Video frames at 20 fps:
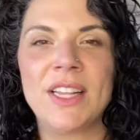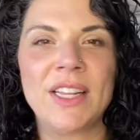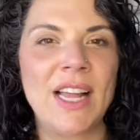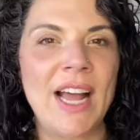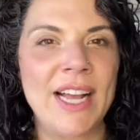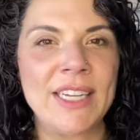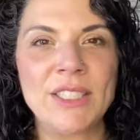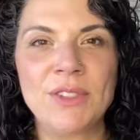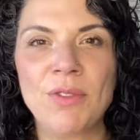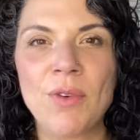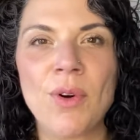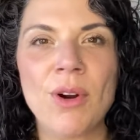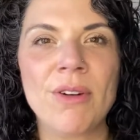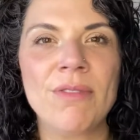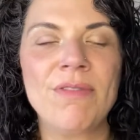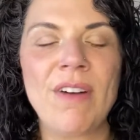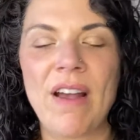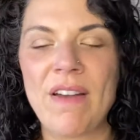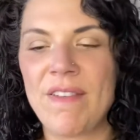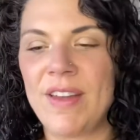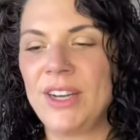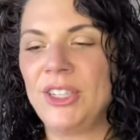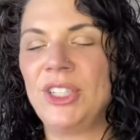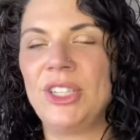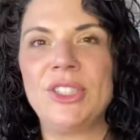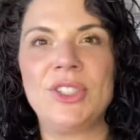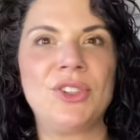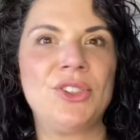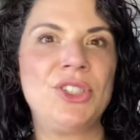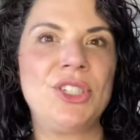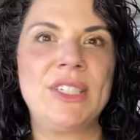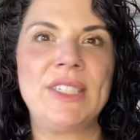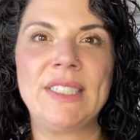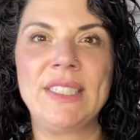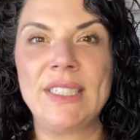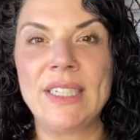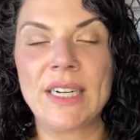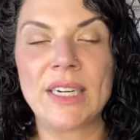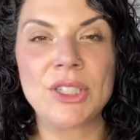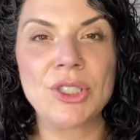last 4 or 5 inches are just
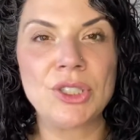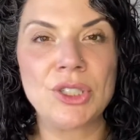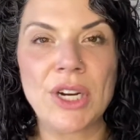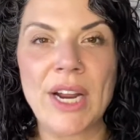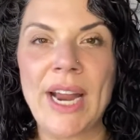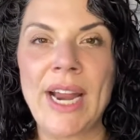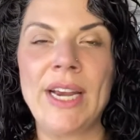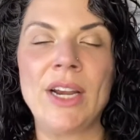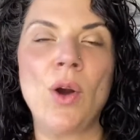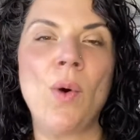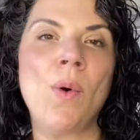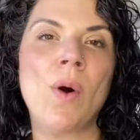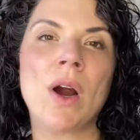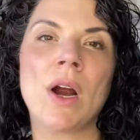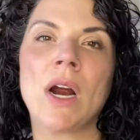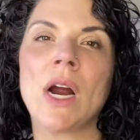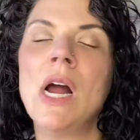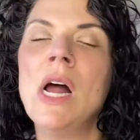stick straight, or